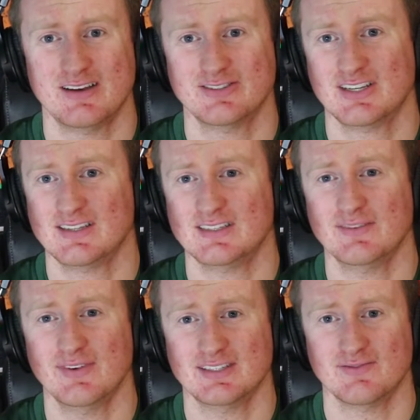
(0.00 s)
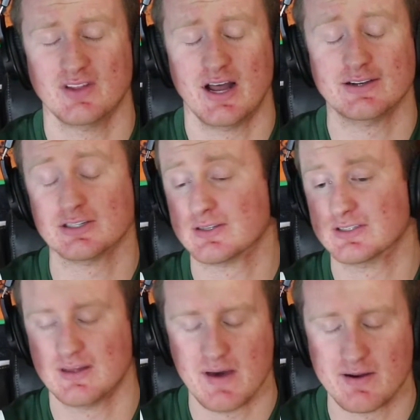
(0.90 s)
I would say the defensive line, just
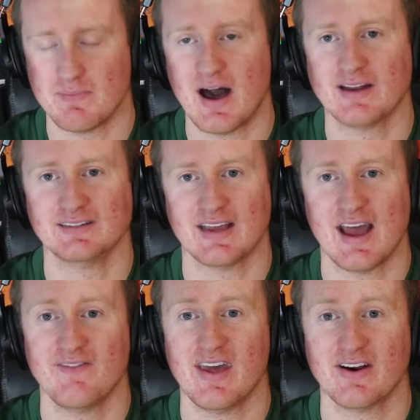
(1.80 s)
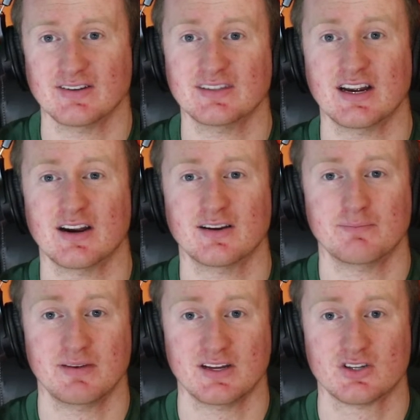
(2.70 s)
because the amount of bodies they have there, is their
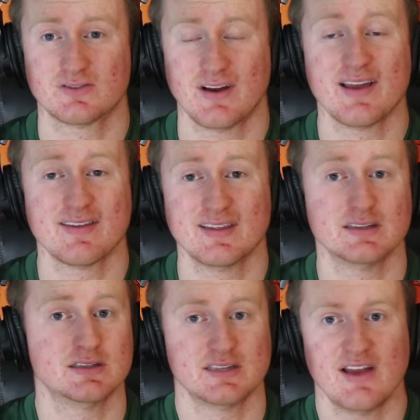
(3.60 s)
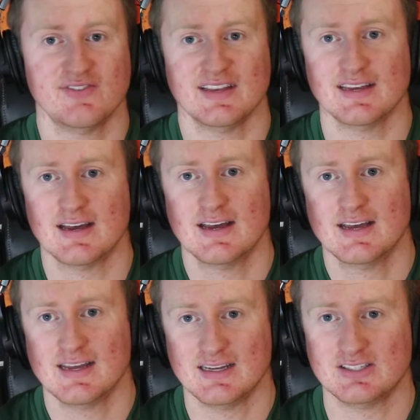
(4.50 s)
biggest strength. And then safety
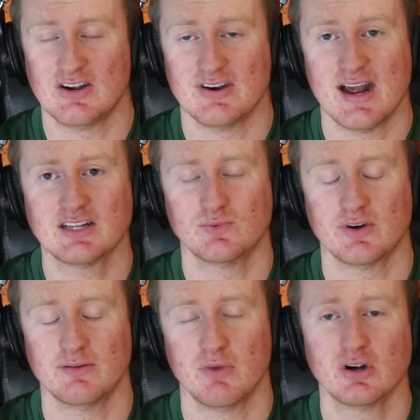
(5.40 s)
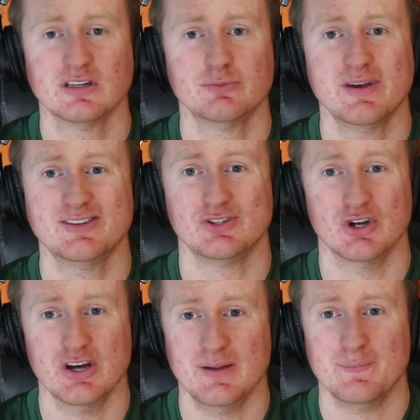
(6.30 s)
is their next one. Marcus May is
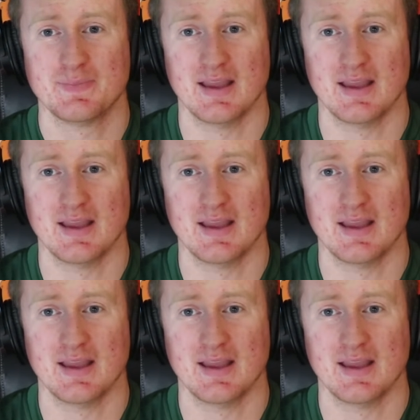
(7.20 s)
good.